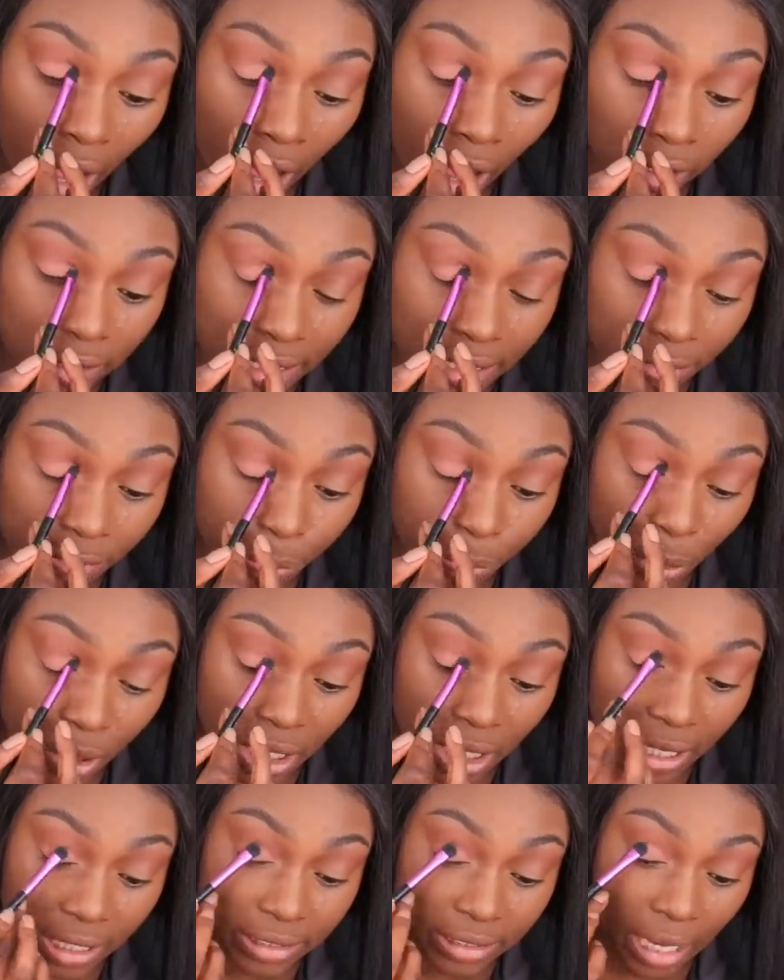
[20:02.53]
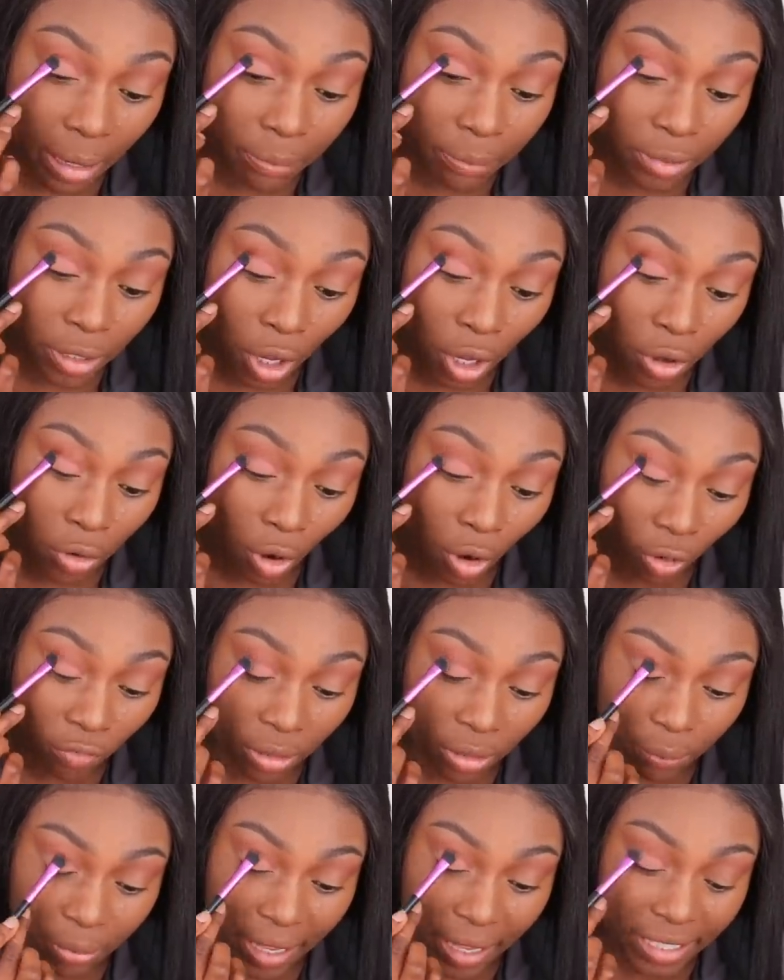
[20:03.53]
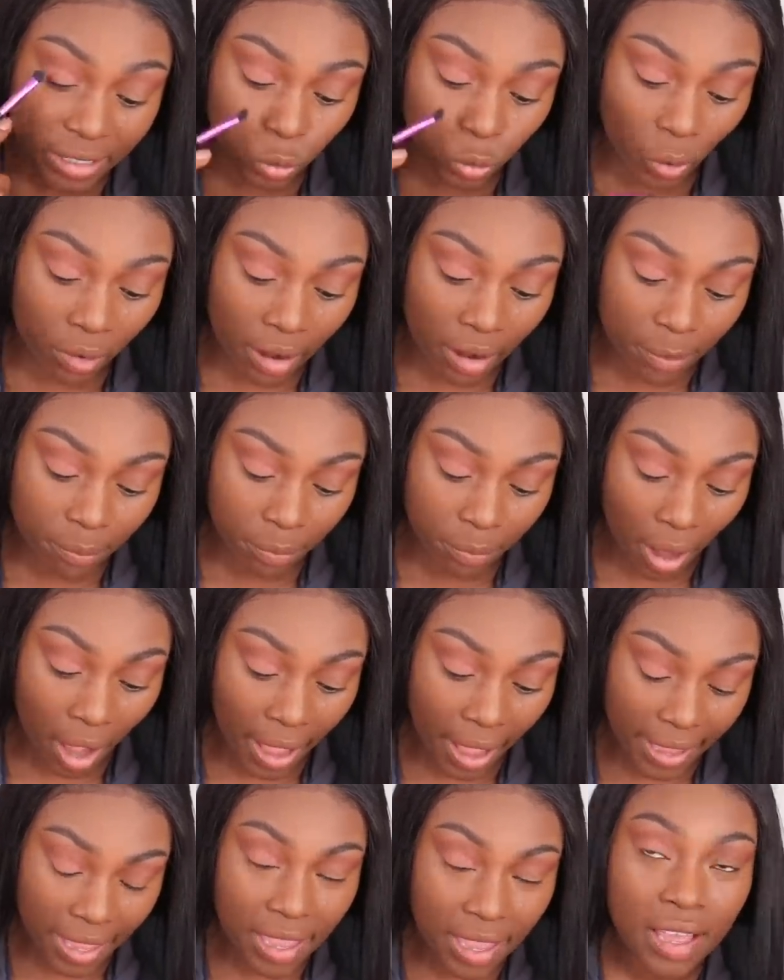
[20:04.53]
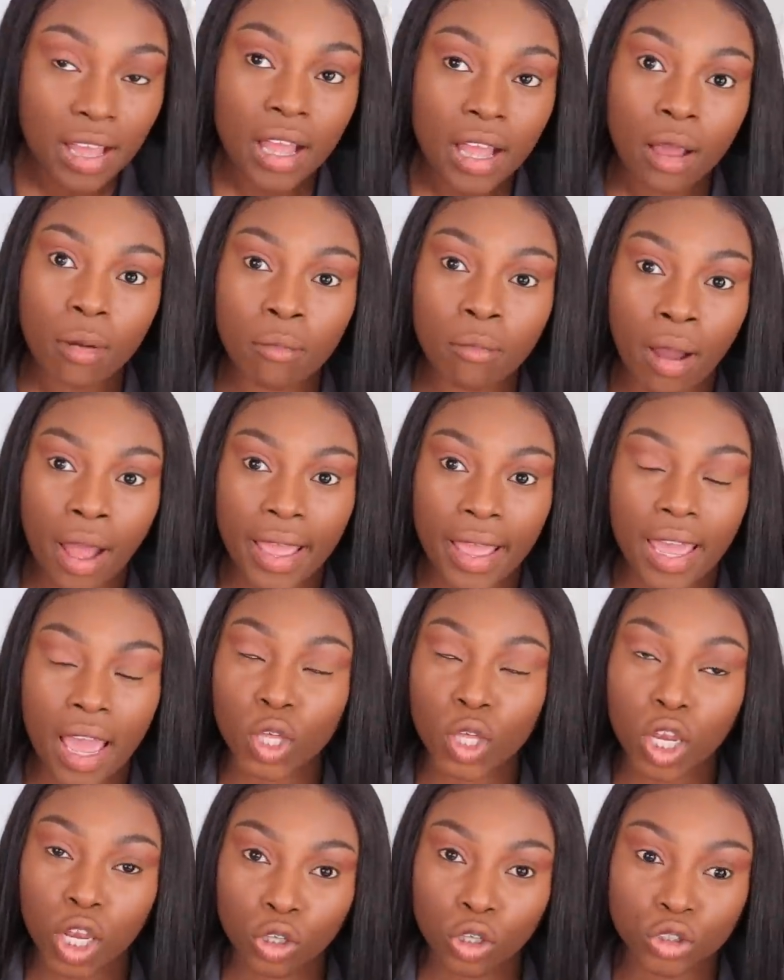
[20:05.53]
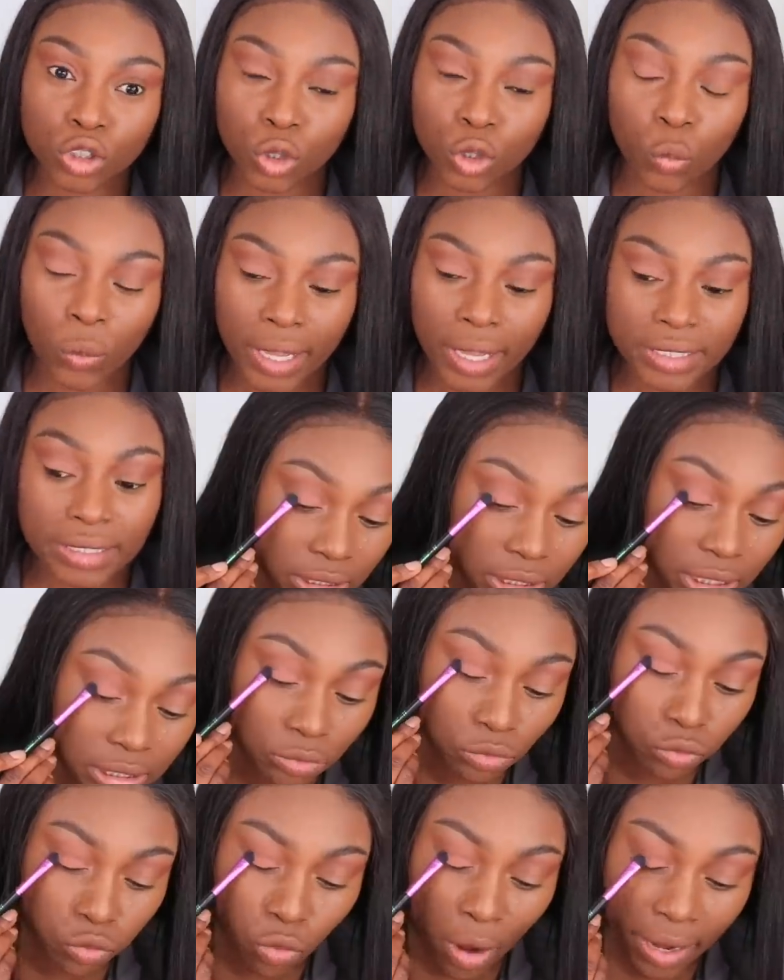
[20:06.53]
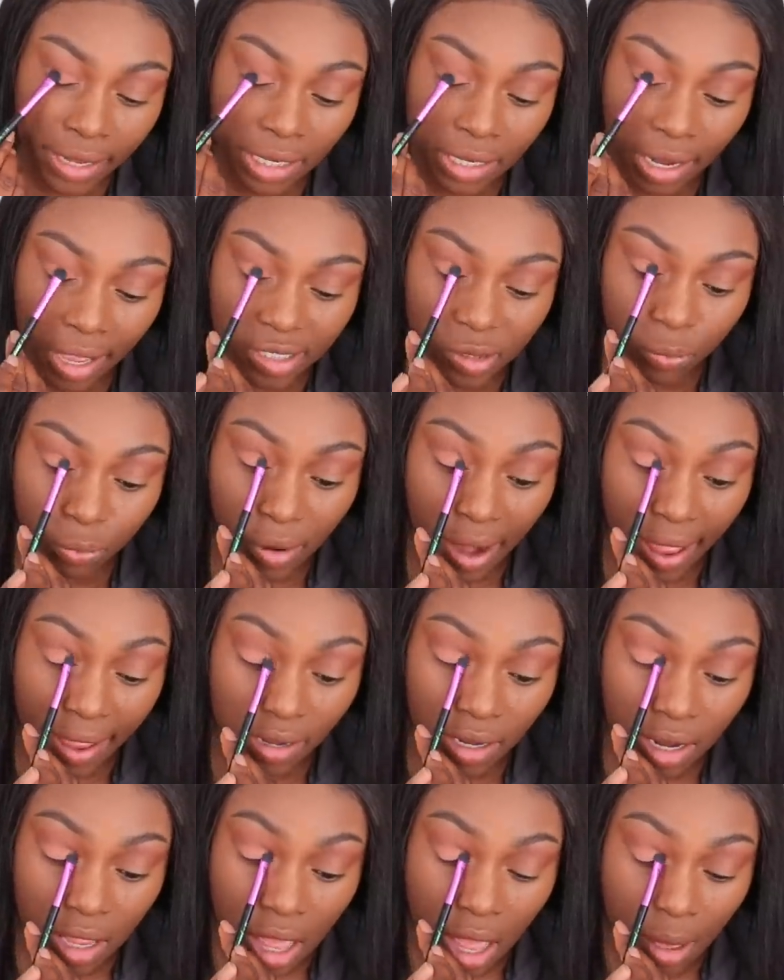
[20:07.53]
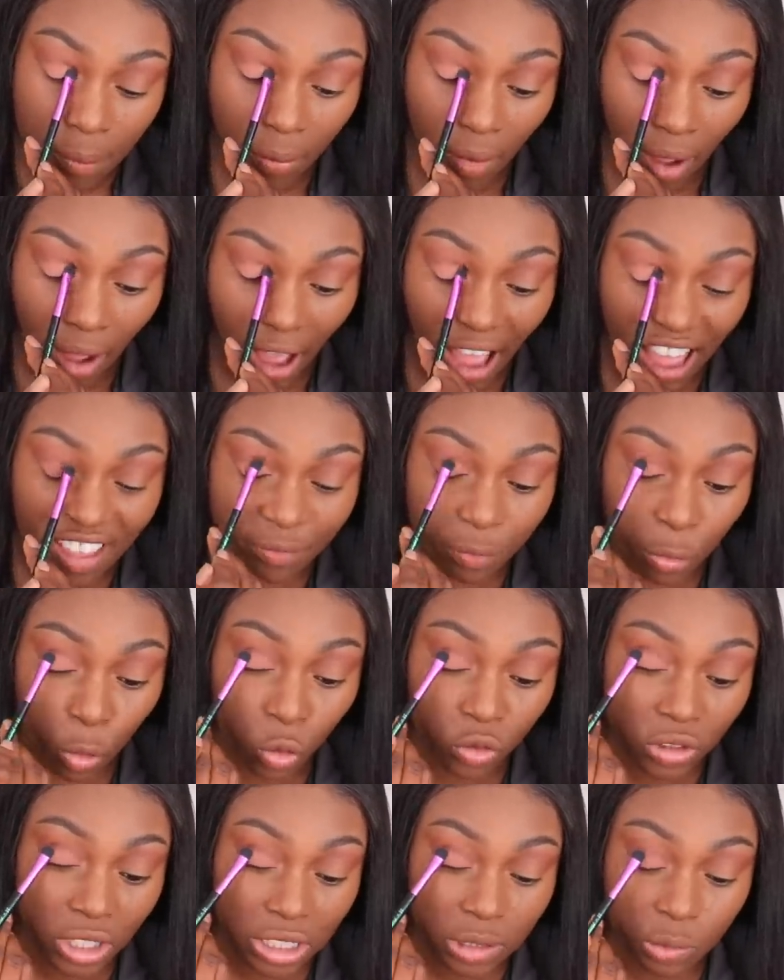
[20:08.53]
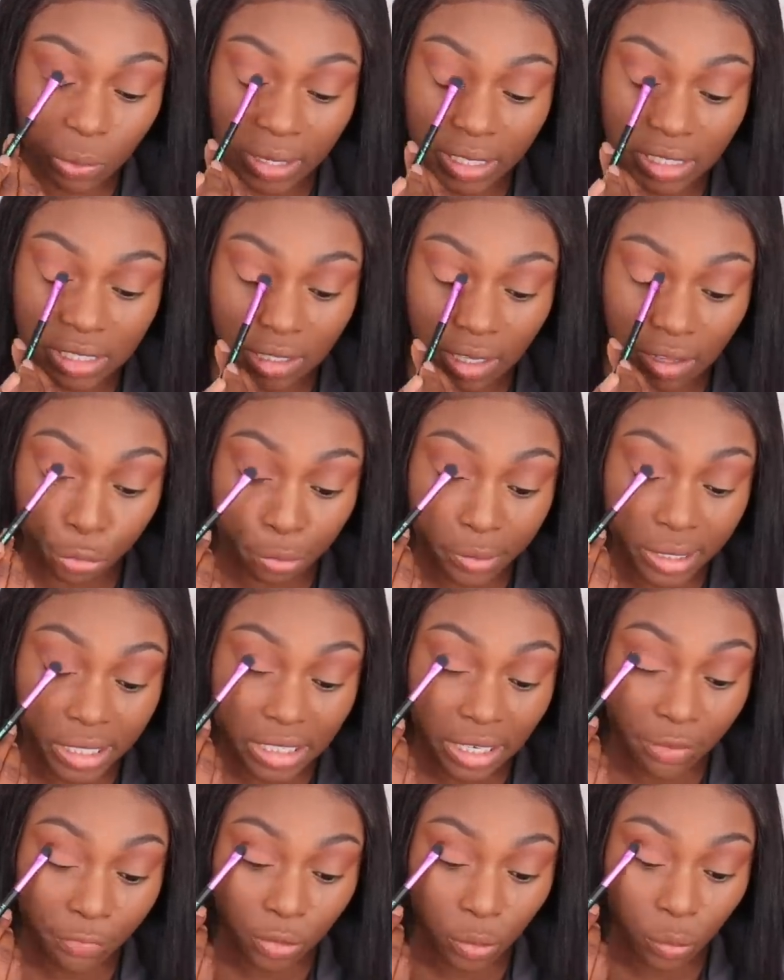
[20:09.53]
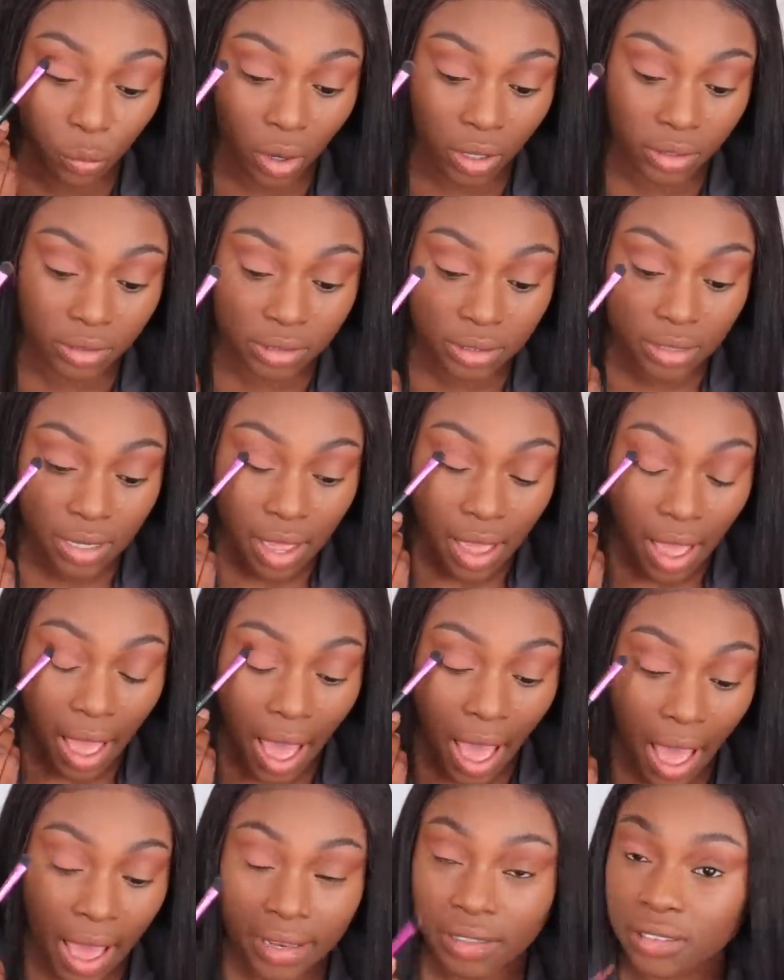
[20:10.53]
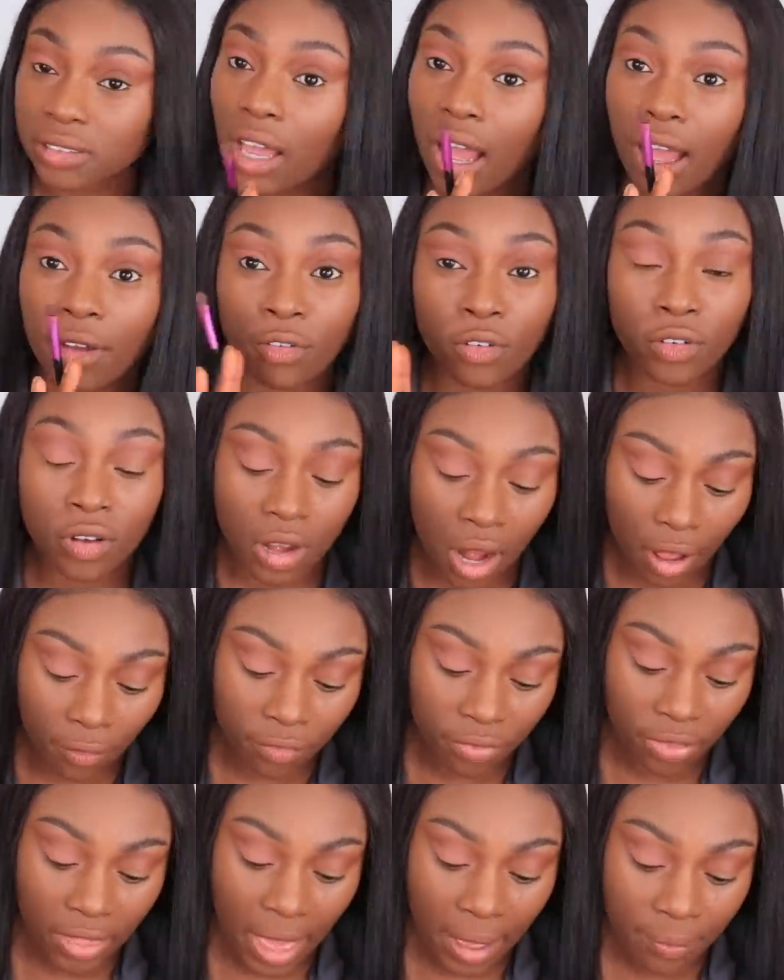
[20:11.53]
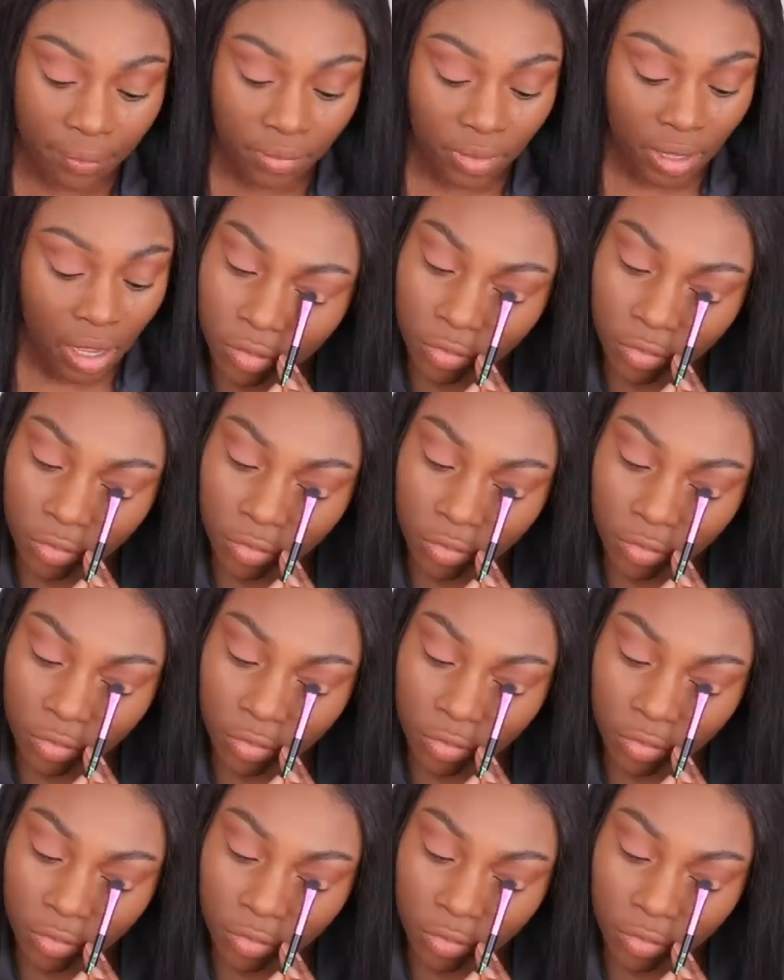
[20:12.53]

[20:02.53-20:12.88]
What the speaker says: I'll put the link down below of the place where I buy my closure wigs. It's a recognized brand, but I've bought these wigs, 3 different ones, and I've loved them.